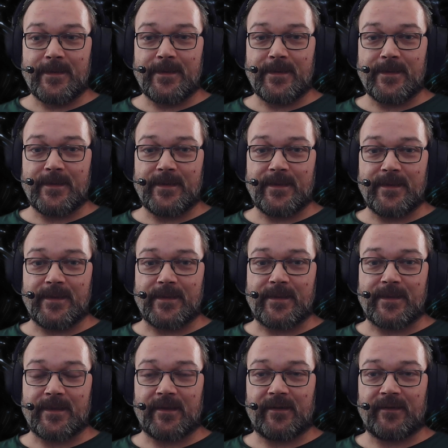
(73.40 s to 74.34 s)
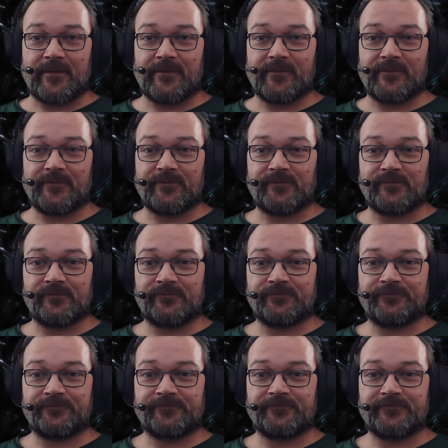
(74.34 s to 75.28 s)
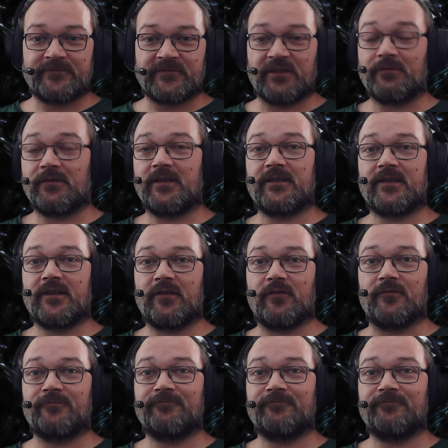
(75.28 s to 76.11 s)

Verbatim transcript: Uh, so let's go.